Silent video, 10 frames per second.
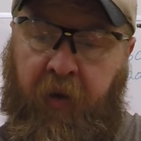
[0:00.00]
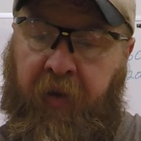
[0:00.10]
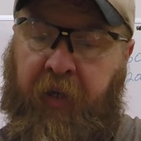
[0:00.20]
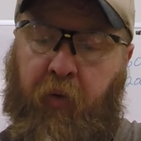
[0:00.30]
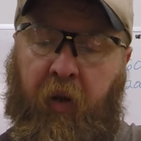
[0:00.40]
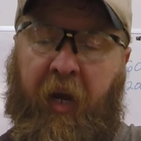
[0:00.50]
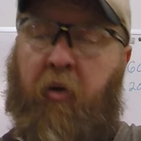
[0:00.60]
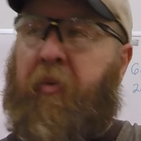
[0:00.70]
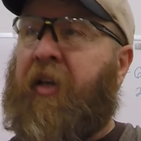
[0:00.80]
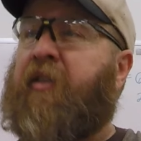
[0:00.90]
These will later
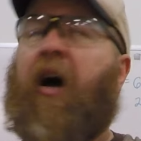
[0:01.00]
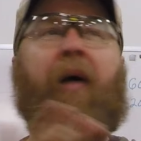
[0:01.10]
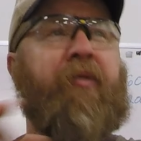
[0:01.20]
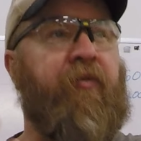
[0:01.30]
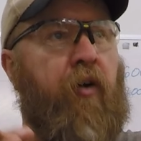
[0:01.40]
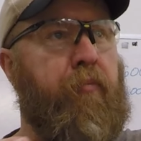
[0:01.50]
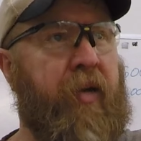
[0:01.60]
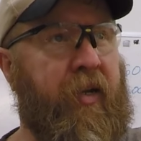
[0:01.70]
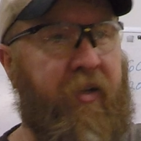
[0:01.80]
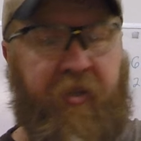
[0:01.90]
be tops of our
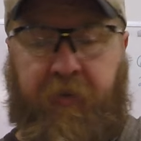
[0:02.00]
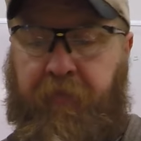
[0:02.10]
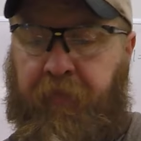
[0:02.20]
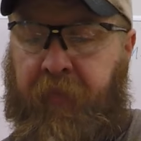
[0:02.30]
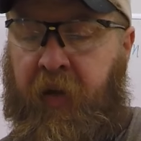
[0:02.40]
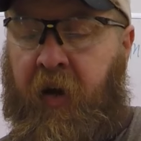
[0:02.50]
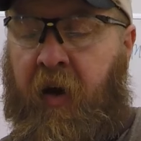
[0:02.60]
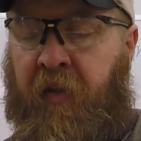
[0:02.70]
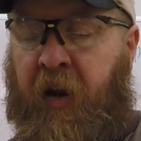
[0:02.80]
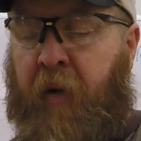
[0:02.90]
beads.
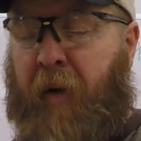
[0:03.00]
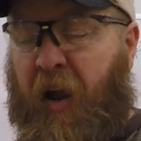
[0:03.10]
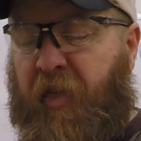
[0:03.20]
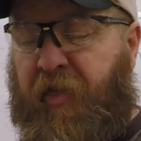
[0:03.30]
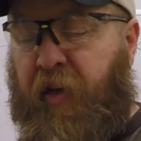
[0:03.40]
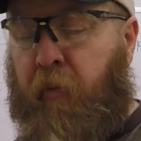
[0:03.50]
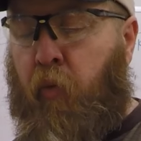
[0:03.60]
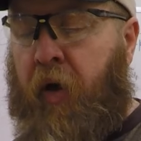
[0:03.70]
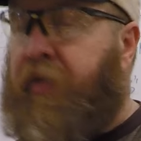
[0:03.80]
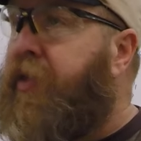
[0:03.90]
And then about a thumb
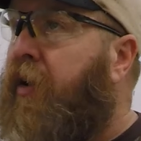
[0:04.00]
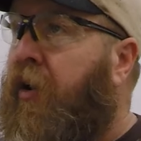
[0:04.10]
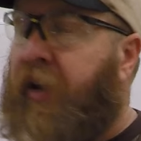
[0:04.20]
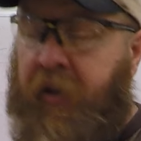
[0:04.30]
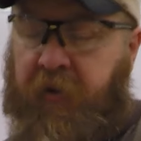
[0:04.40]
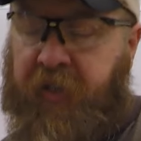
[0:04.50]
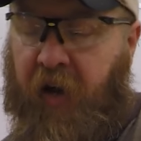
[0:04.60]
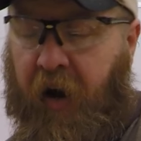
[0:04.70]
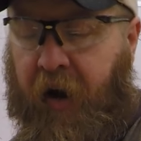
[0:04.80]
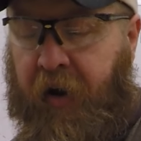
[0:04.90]
width on either
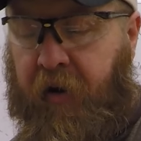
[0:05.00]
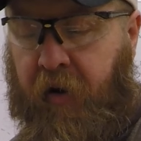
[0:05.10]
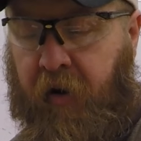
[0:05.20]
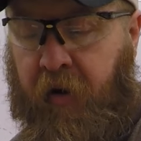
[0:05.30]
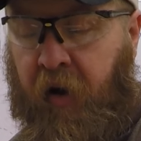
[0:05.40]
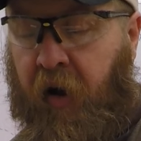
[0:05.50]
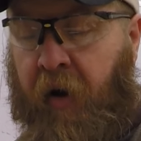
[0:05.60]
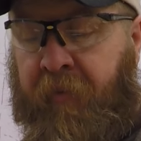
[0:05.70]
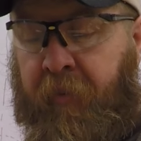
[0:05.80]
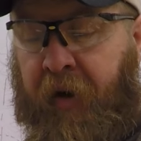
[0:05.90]
side,
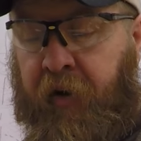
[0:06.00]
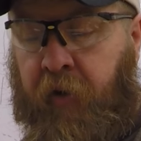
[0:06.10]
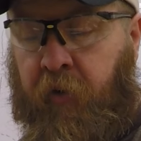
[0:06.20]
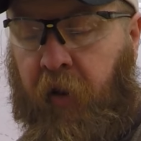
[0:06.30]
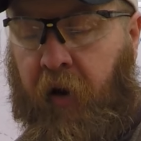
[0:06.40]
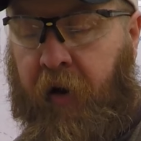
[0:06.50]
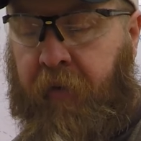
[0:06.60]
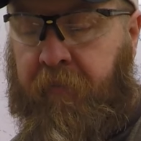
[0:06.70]
I'm going to make another line.